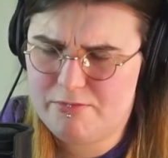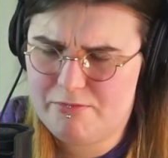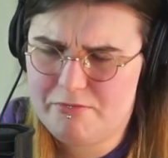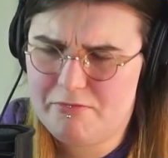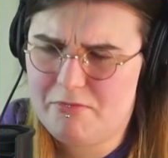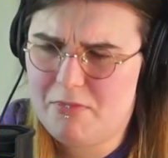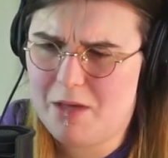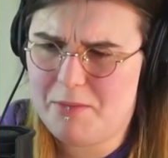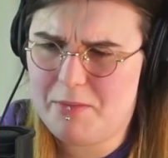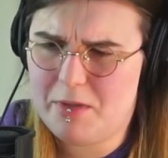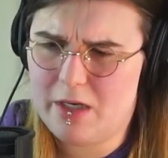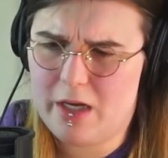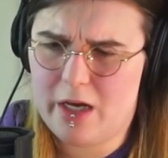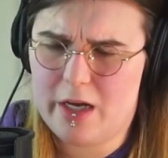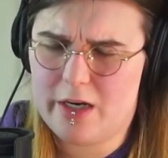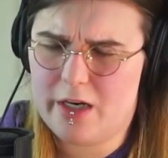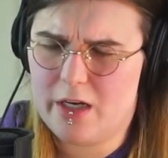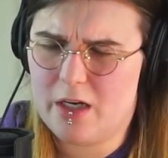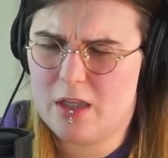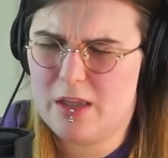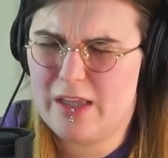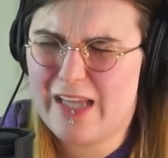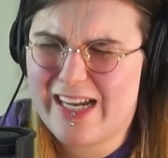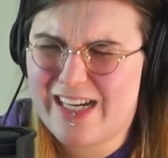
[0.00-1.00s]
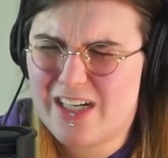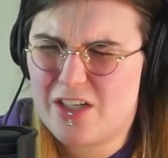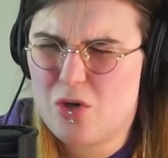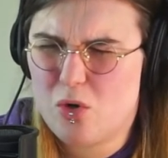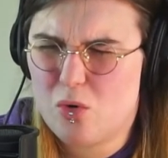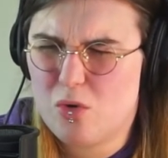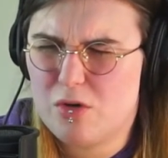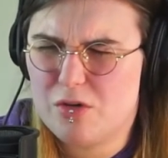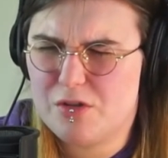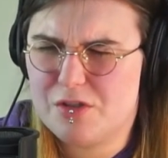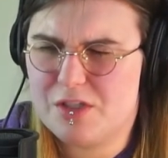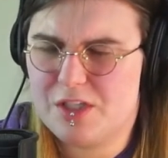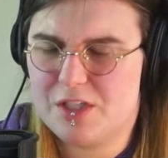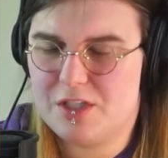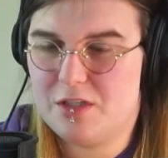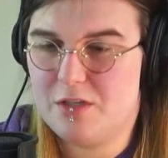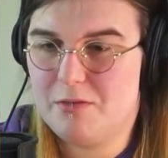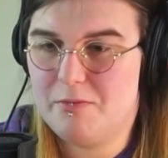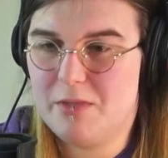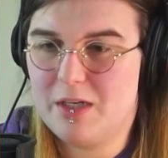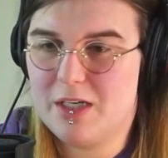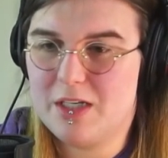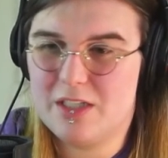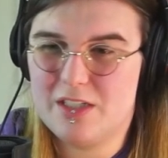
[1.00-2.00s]
maybe not an electoral
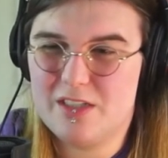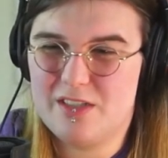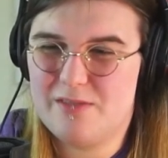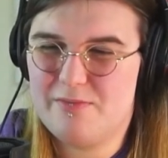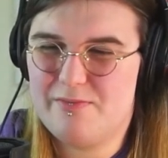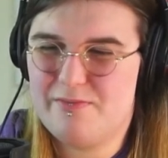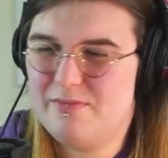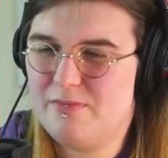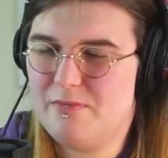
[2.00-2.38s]
system because